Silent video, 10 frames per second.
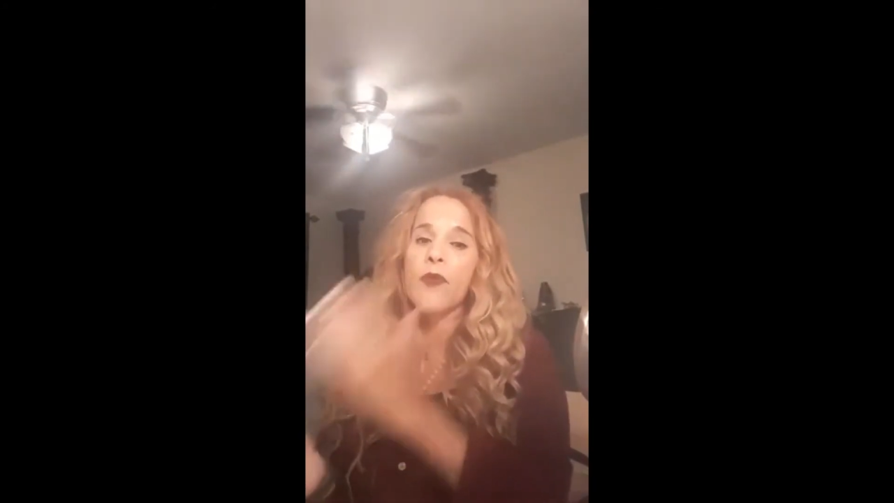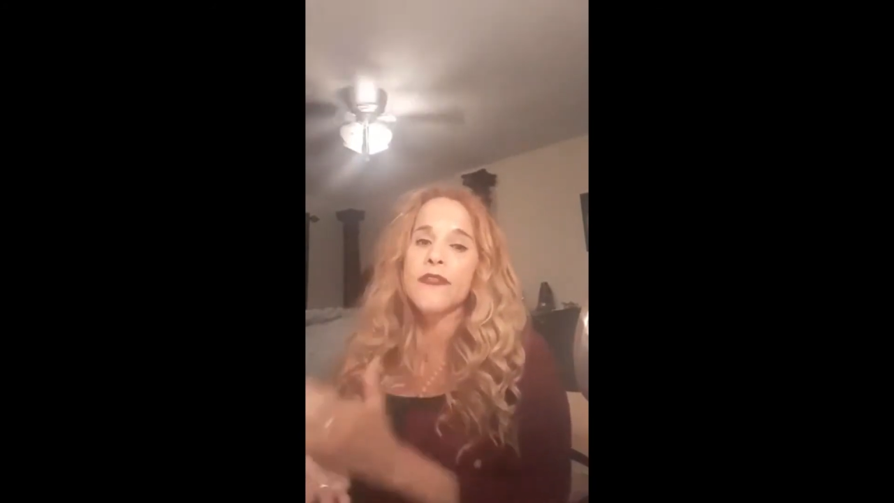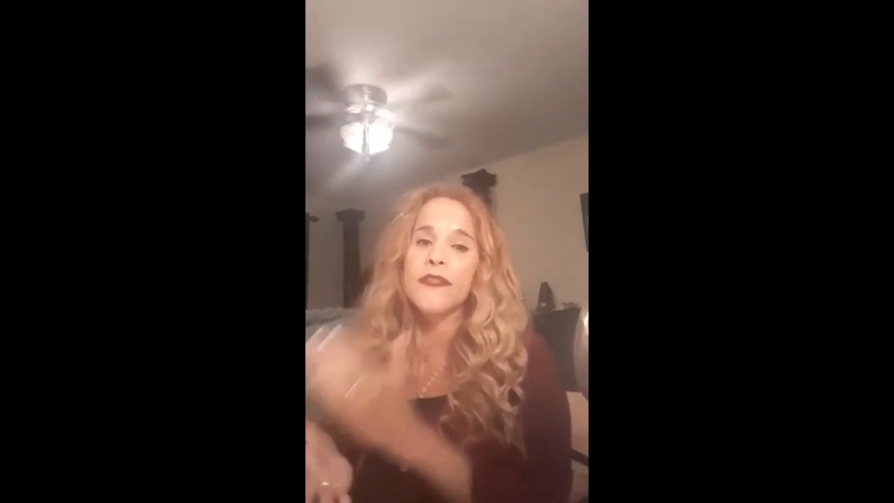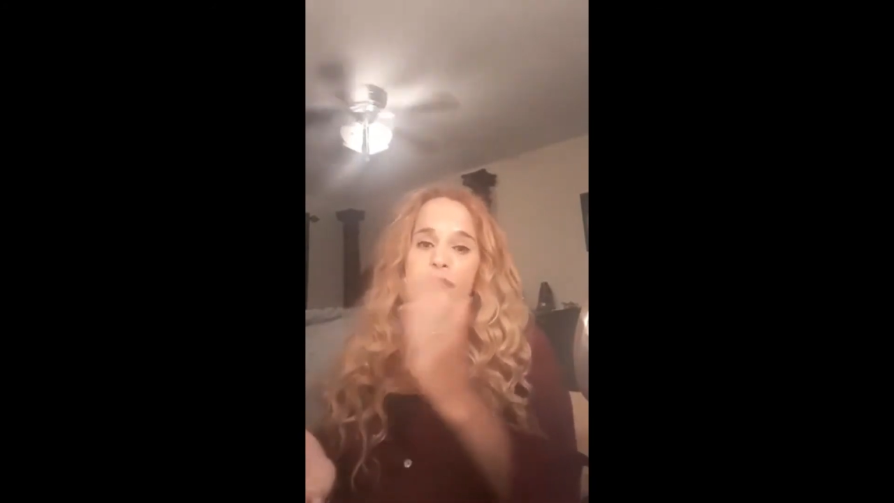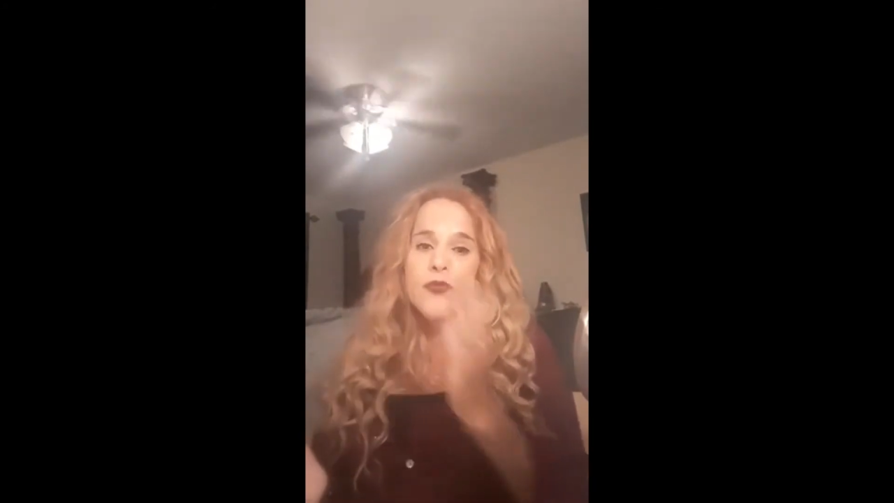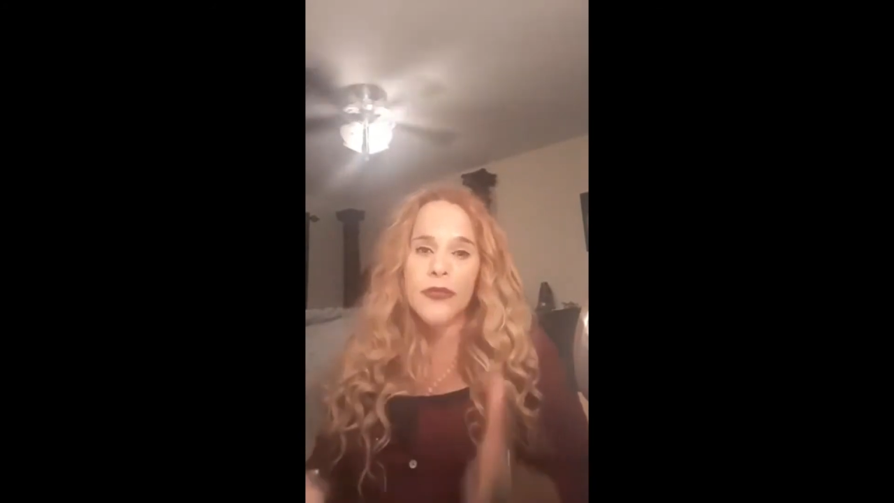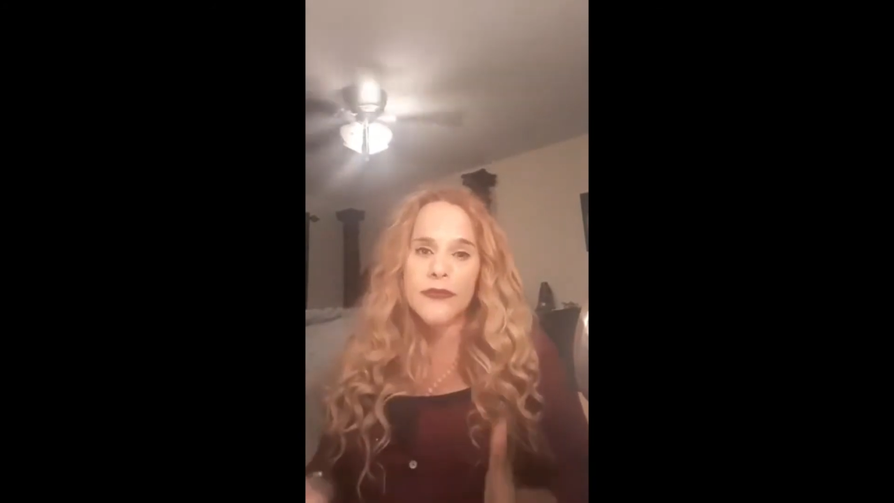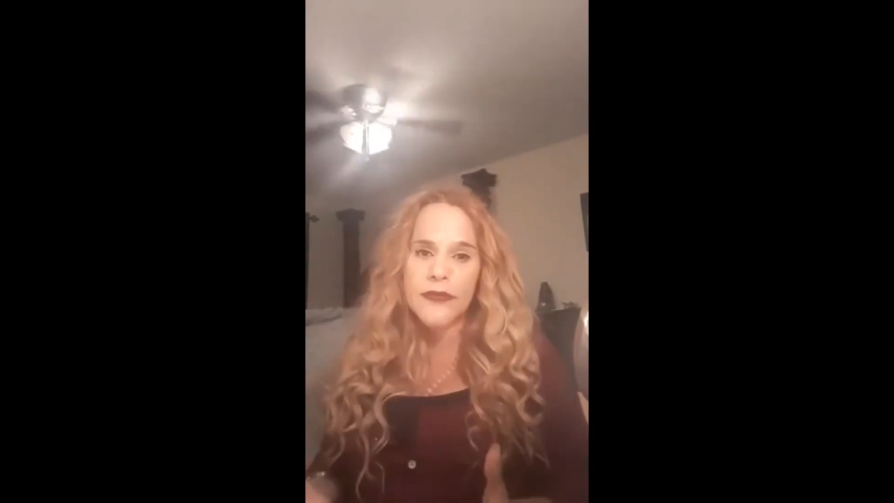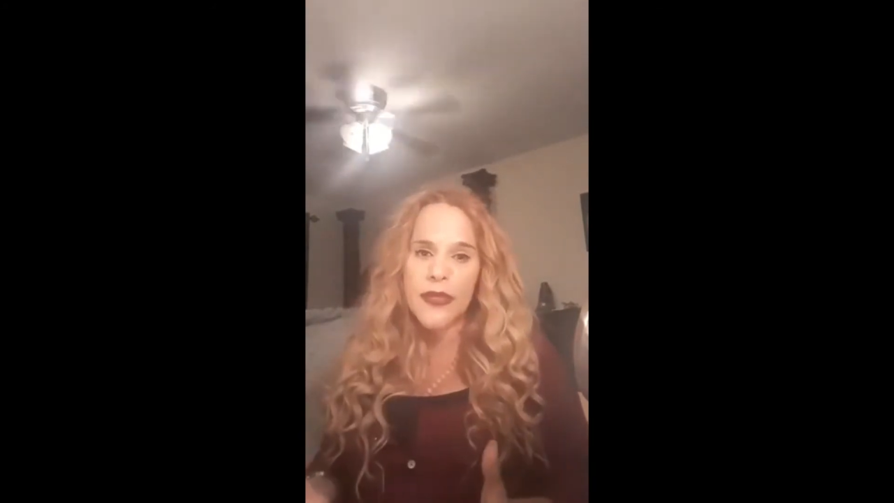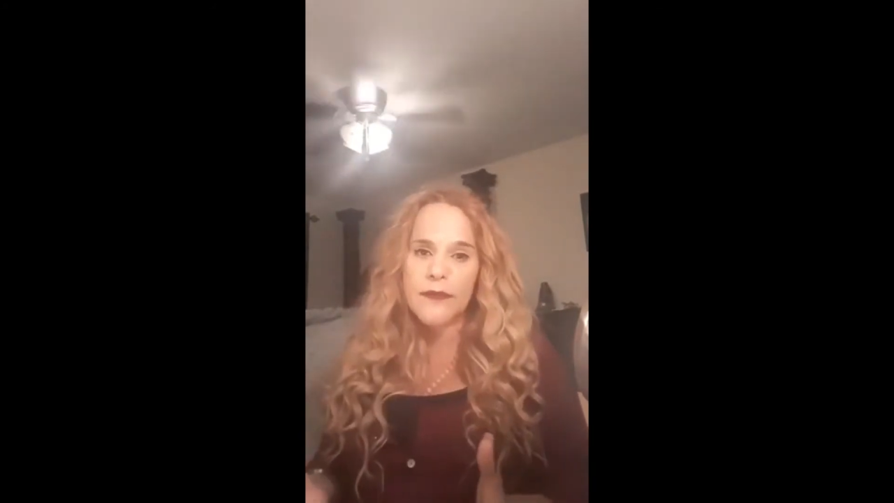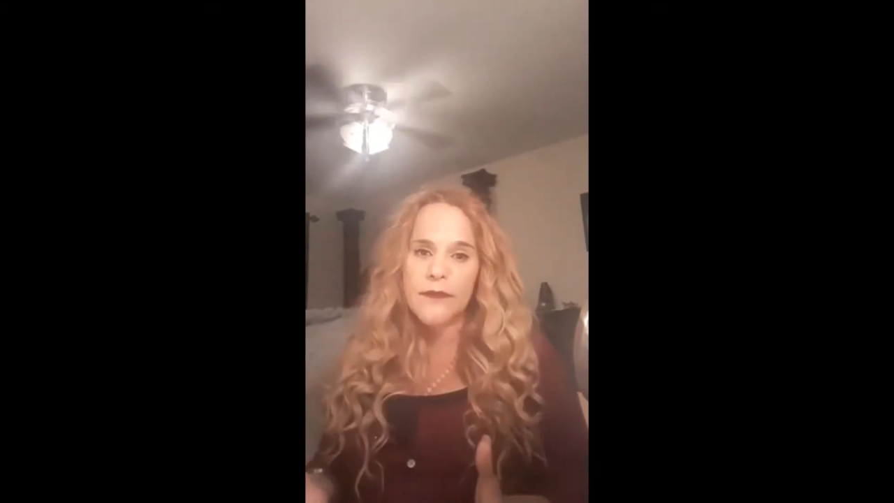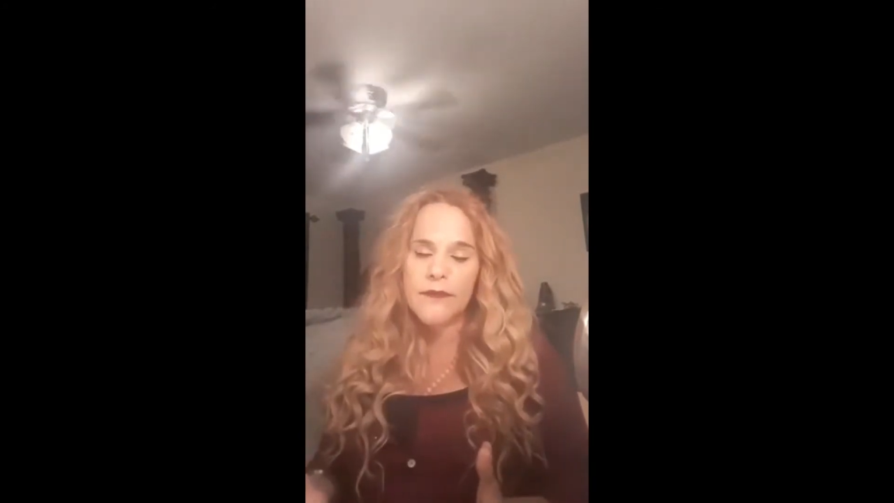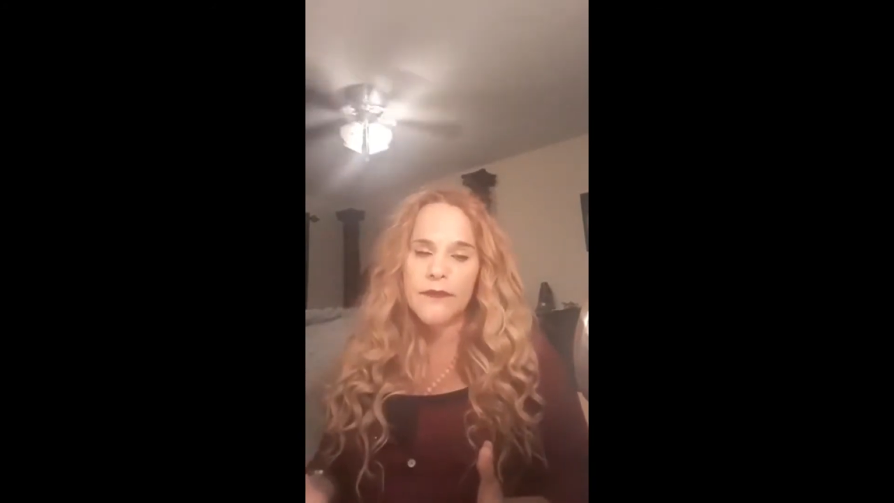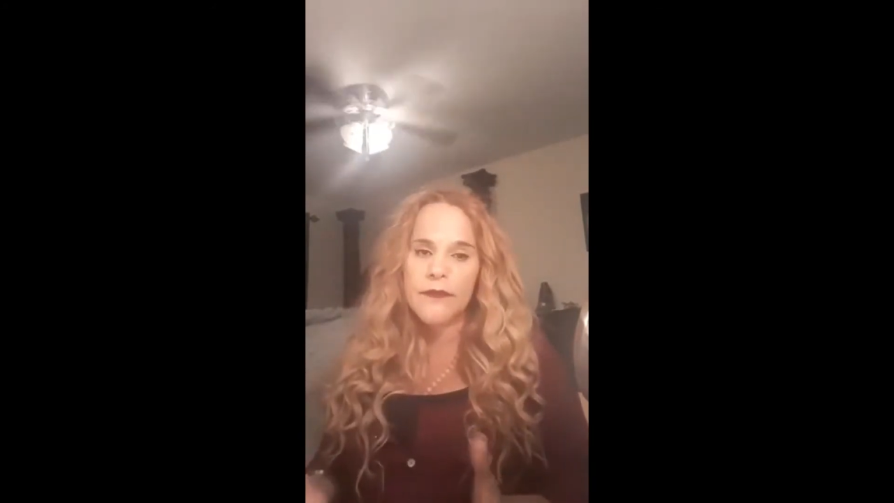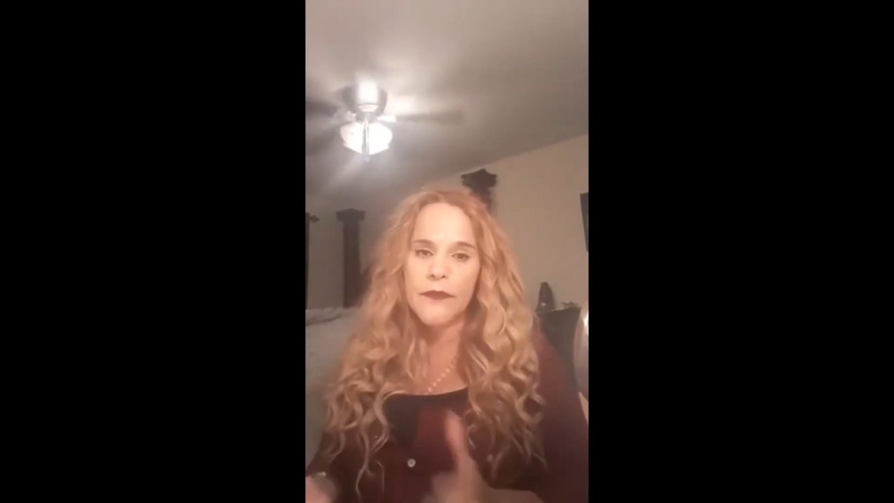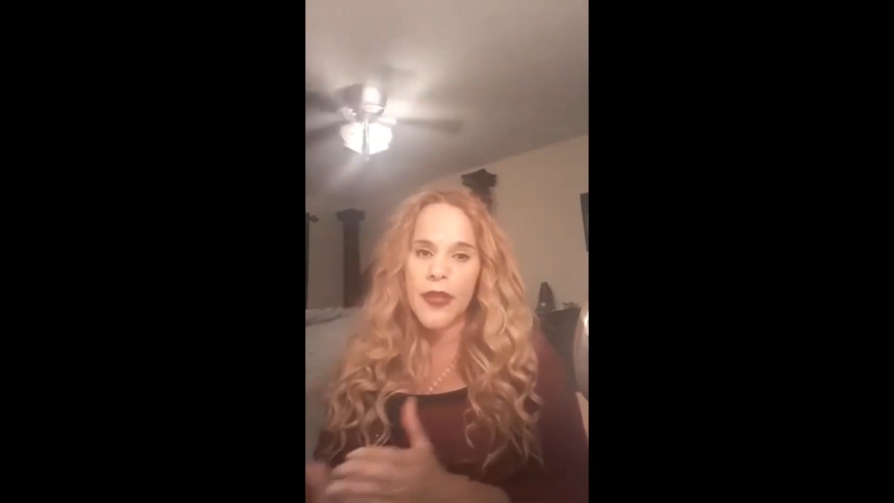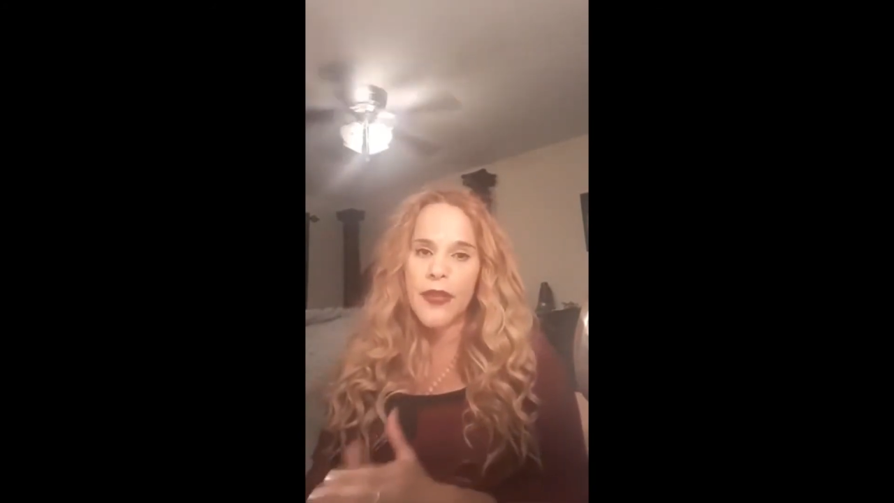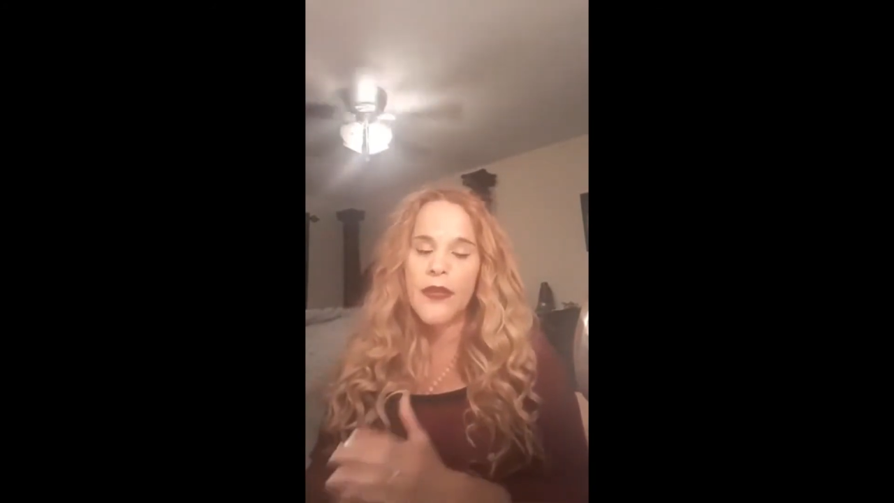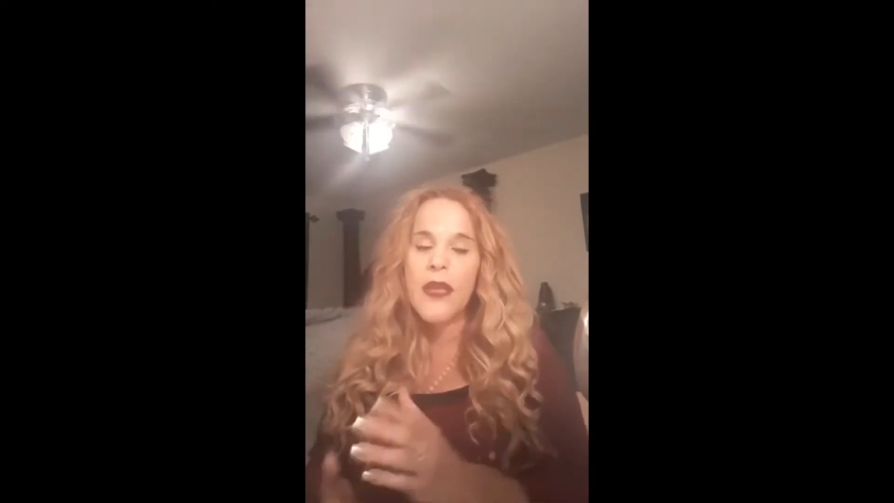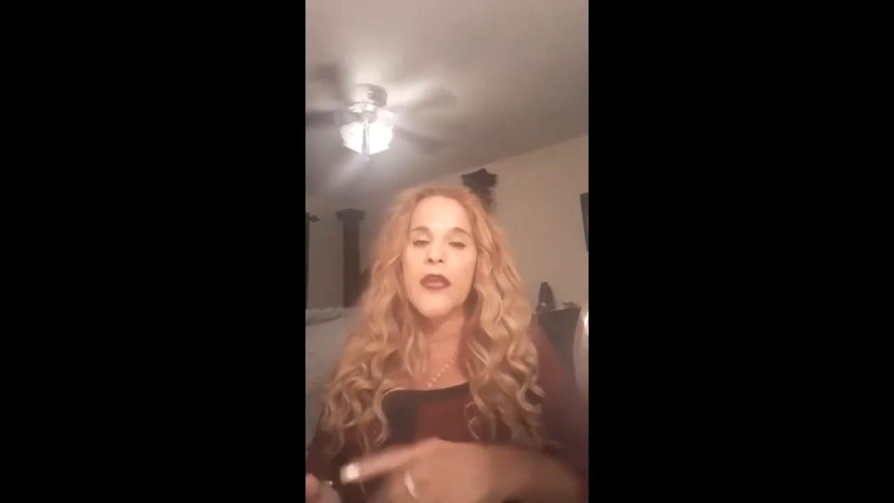Wednesday to Wednesday.
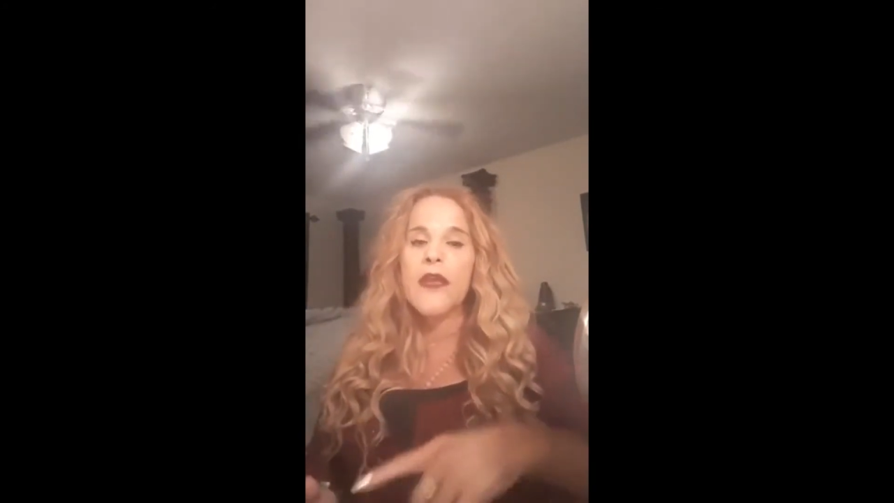Okay?